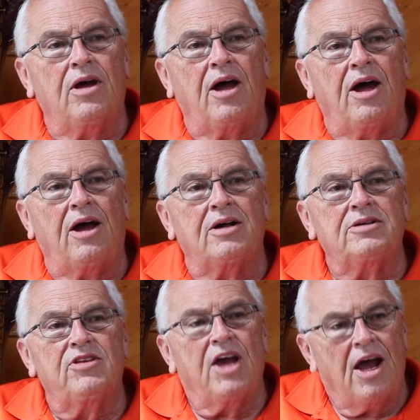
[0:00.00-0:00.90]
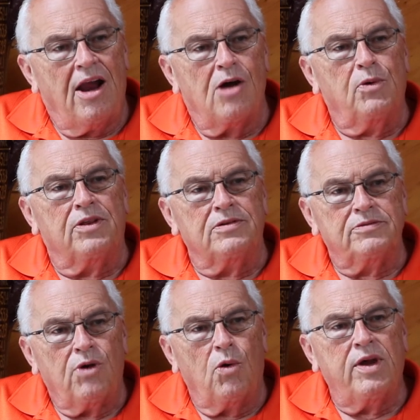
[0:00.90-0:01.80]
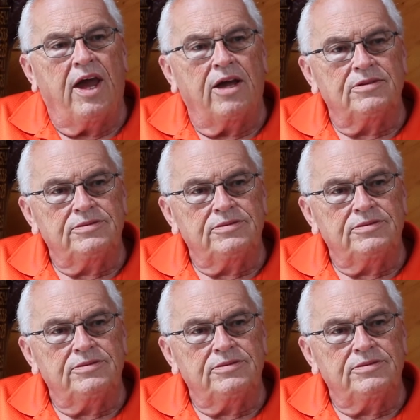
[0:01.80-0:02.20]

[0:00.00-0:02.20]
they got along with it. Okay.